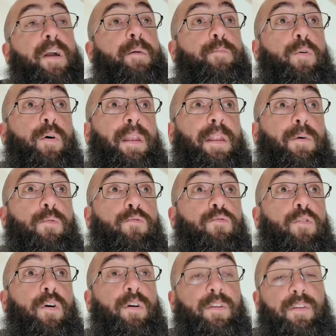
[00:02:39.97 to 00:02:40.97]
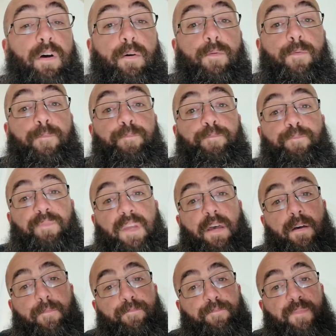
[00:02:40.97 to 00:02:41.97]
can put a little crocodile
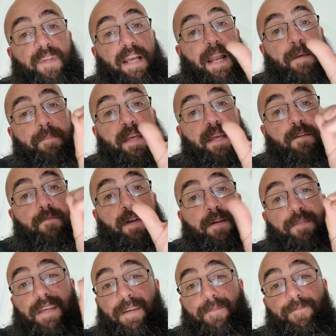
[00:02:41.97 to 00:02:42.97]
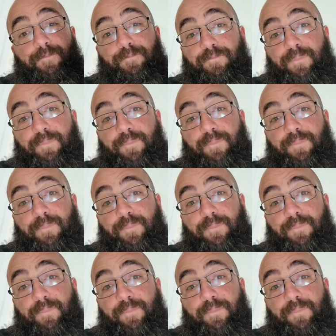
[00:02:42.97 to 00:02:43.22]
um, clamp meter around it